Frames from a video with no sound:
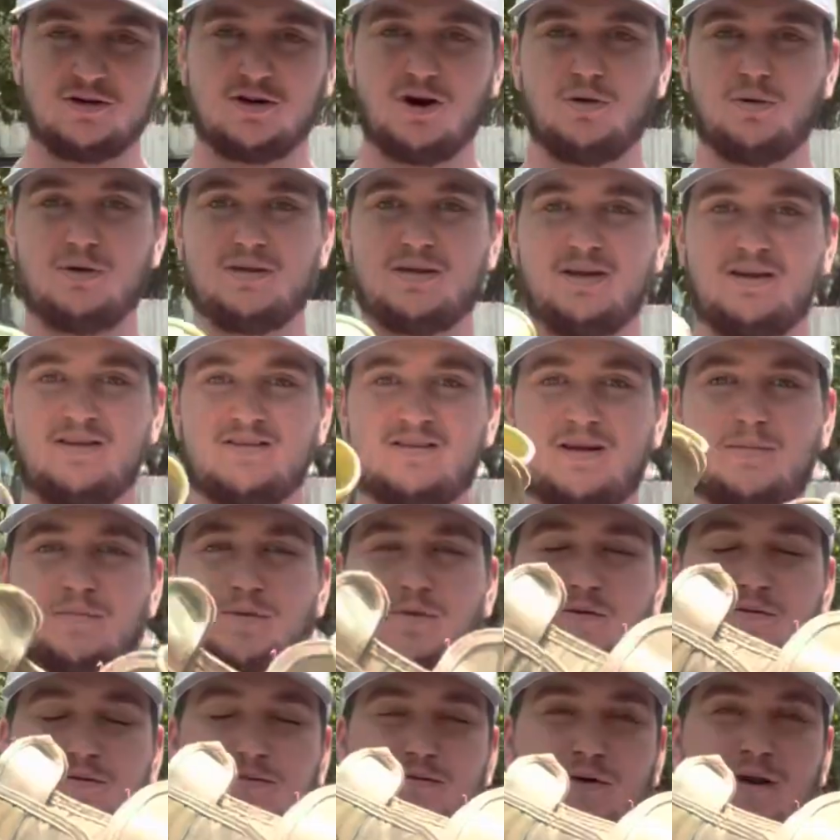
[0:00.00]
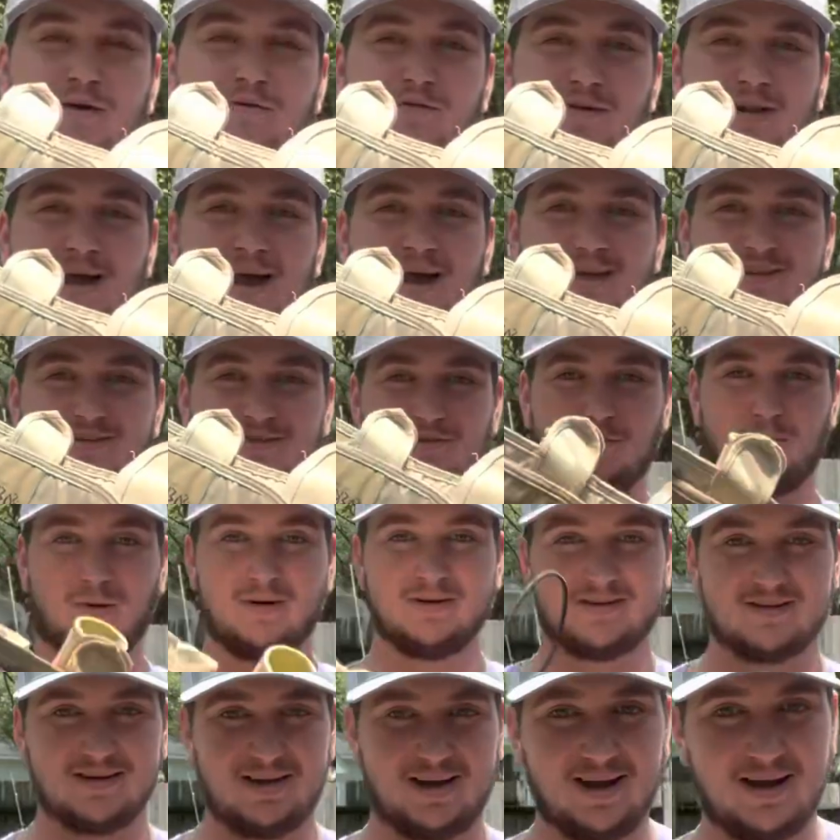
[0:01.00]
go with the simple Forever Last.
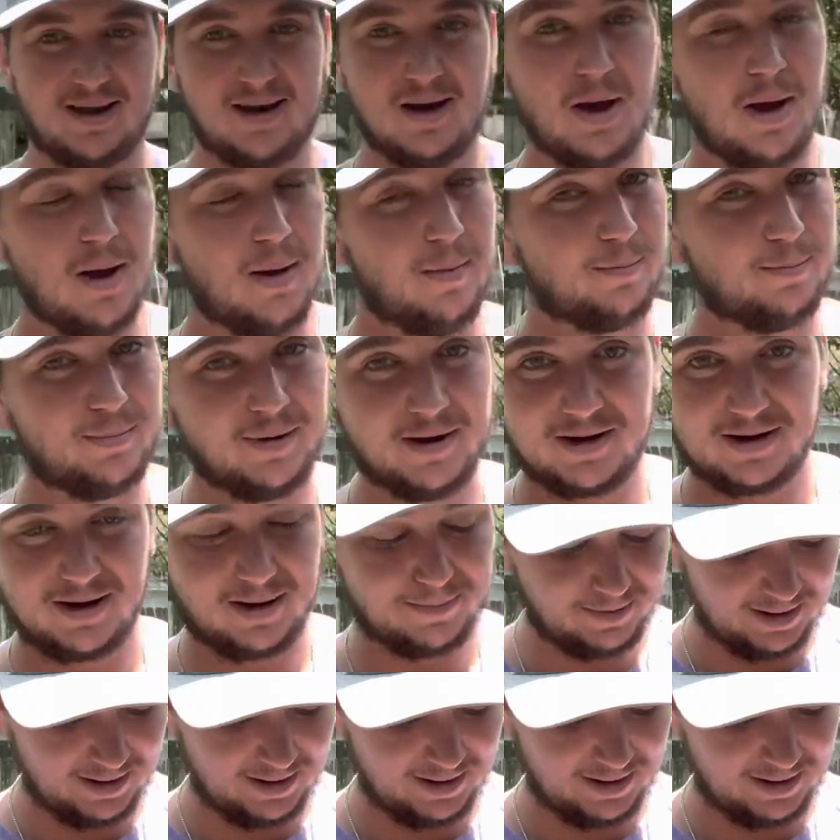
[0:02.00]
Once again, pick it up